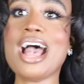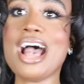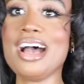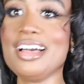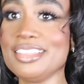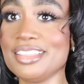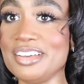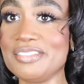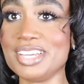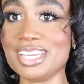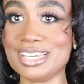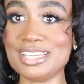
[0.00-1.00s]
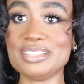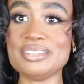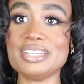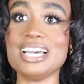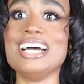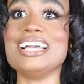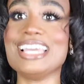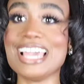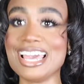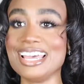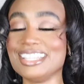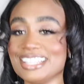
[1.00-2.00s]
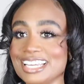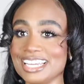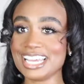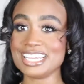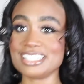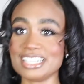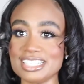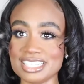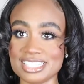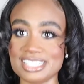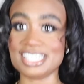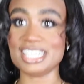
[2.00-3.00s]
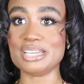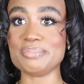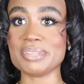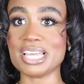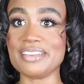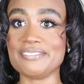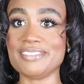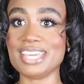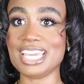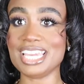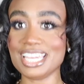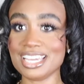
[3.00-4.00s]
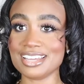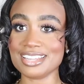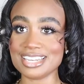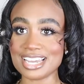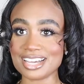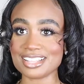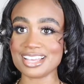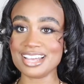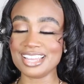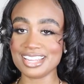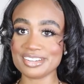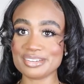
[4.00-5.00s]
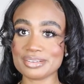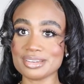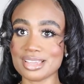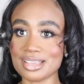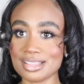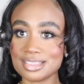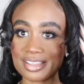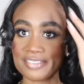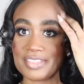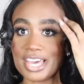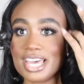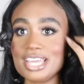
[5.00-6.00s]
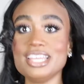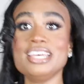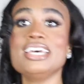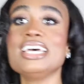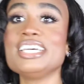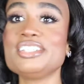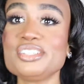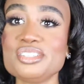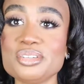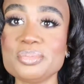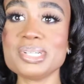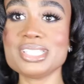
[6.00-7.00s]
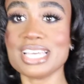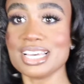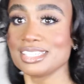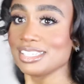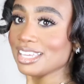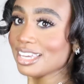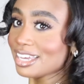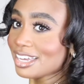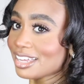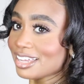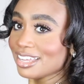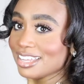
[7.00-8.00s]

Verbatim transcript: I love it. Again, like it has like this deep like V neckline. Love that. It's just super sexy.